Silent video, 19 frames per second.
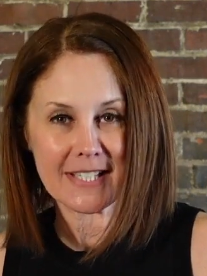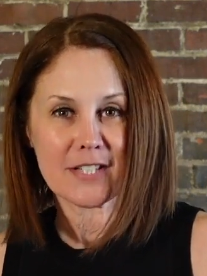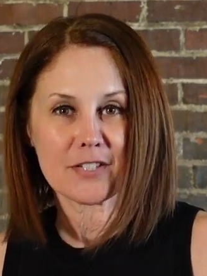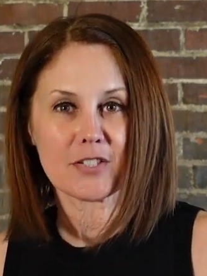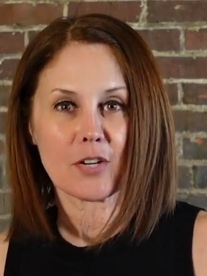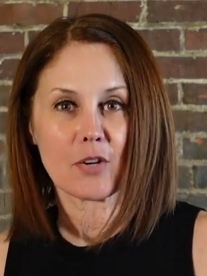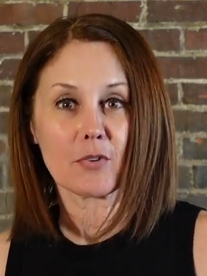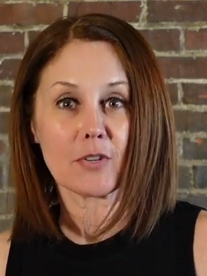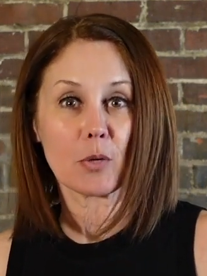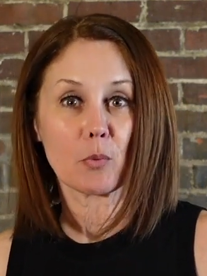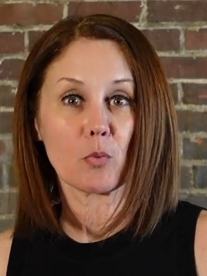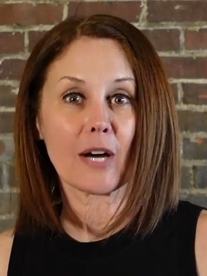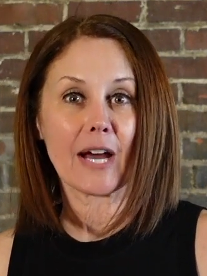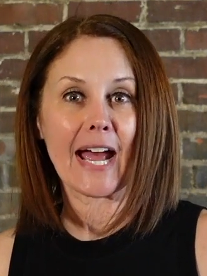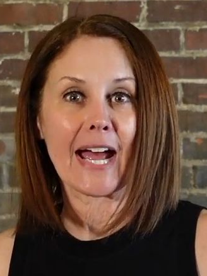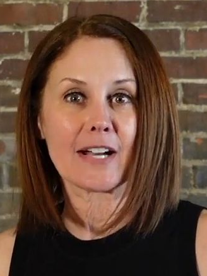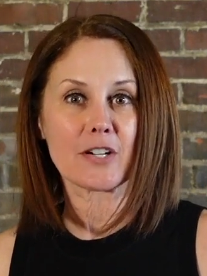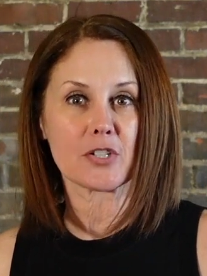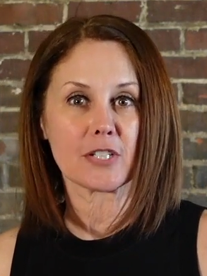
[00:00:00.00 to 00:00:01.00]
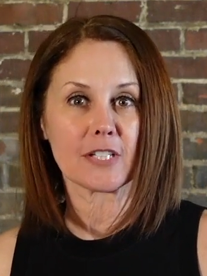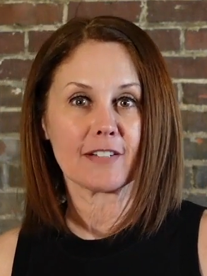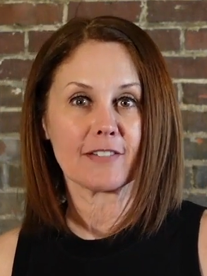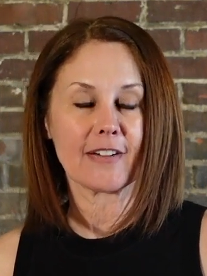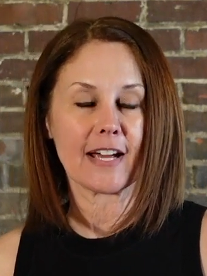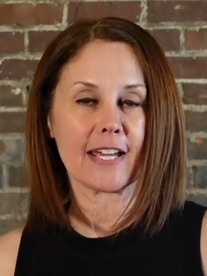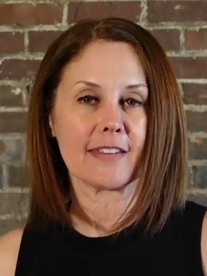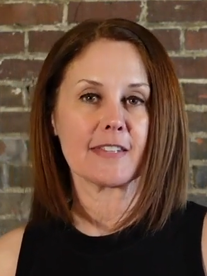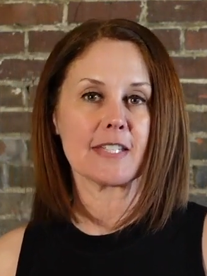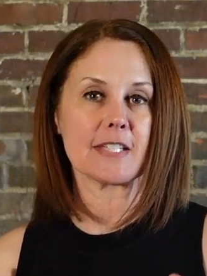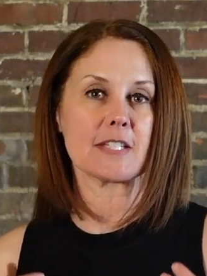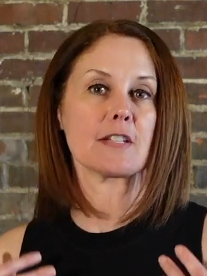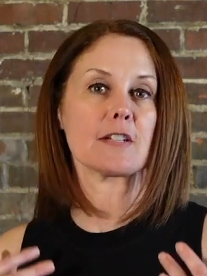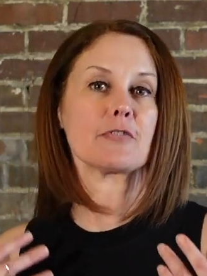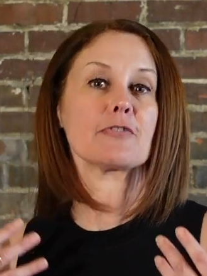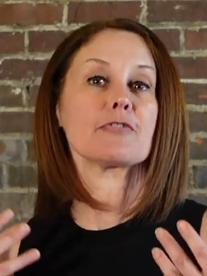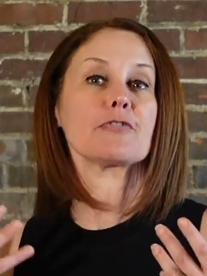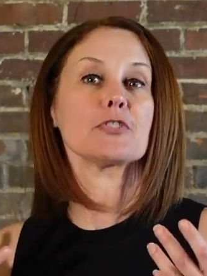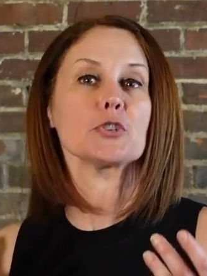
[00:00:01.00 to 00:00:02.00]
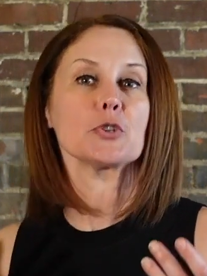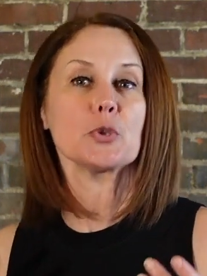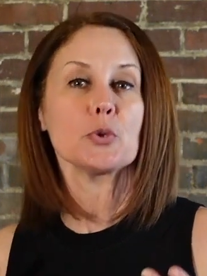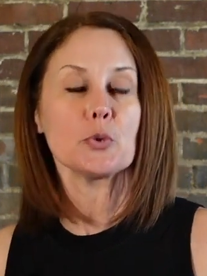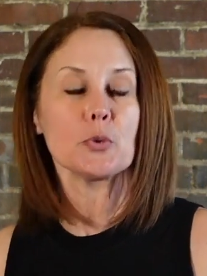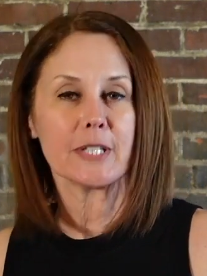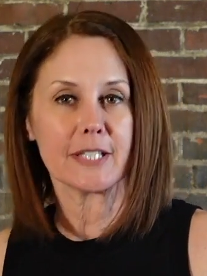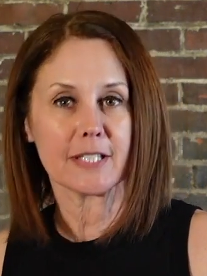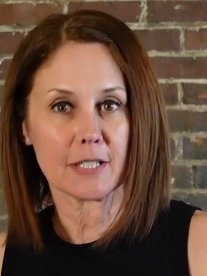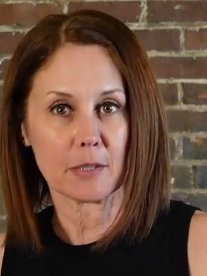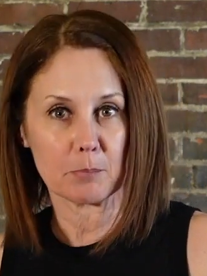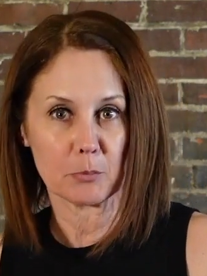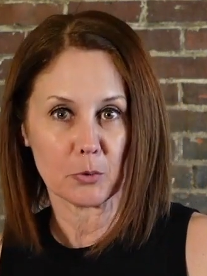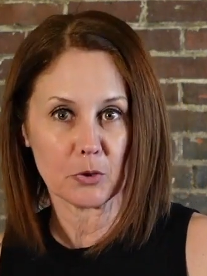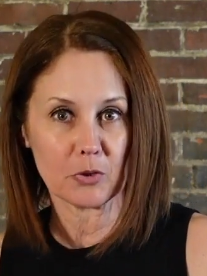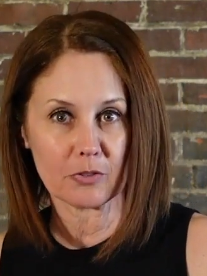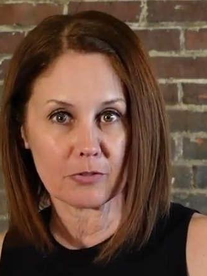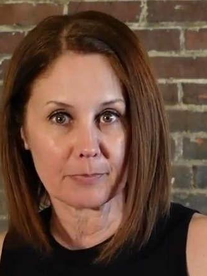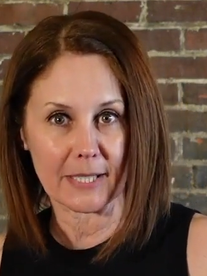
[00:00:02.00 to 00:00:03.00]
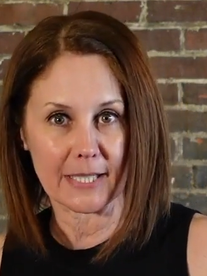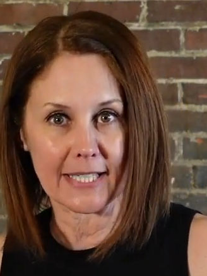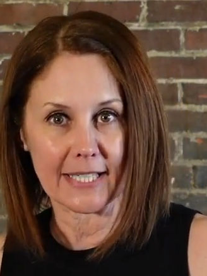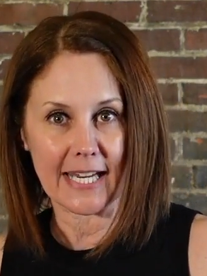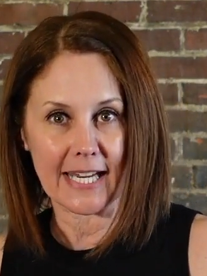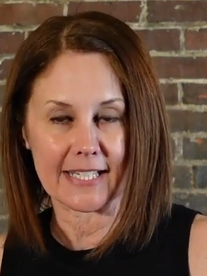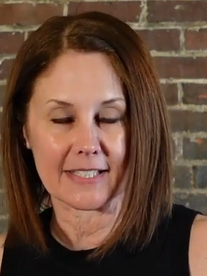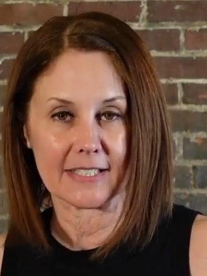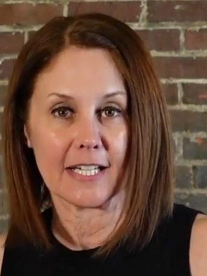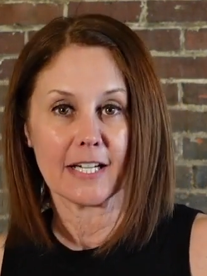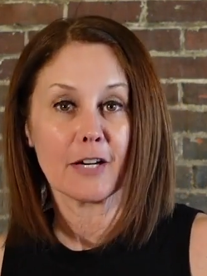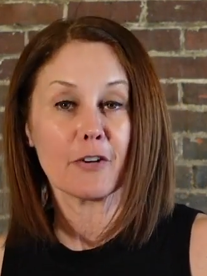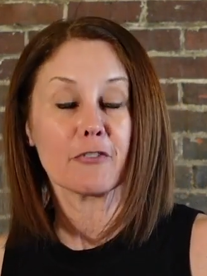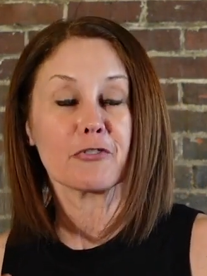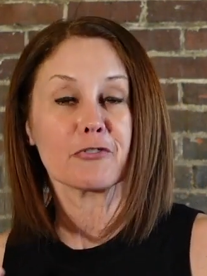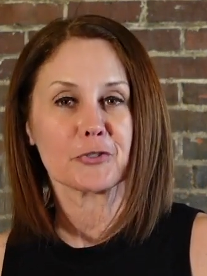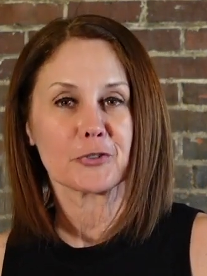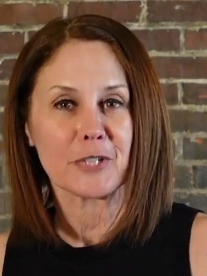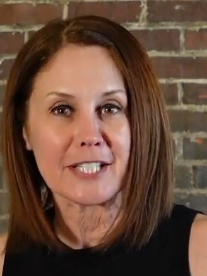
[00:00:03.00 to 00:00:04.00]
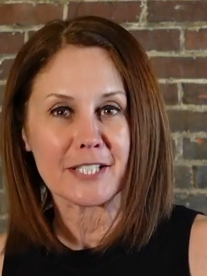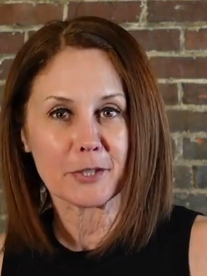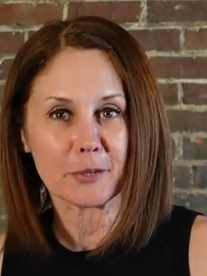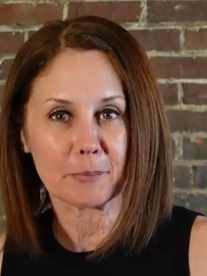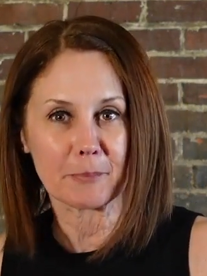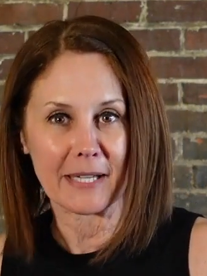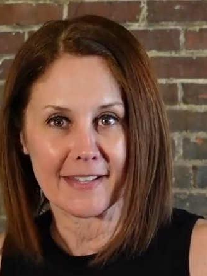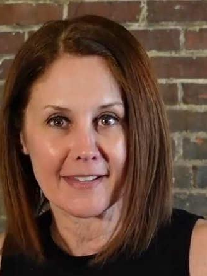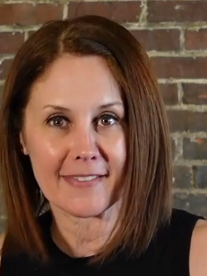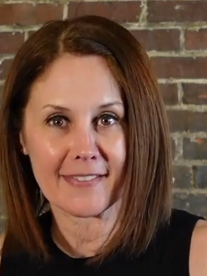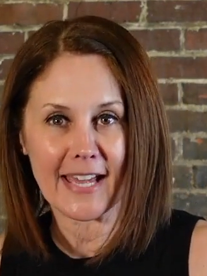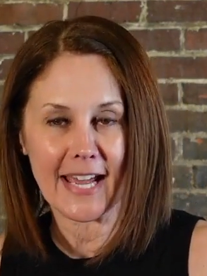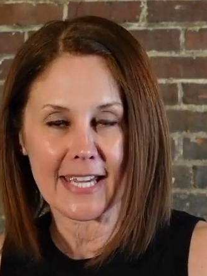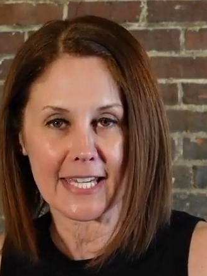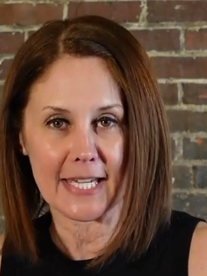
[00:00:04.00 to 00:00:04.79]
so that we're actually finding this fluid movement and freedom in that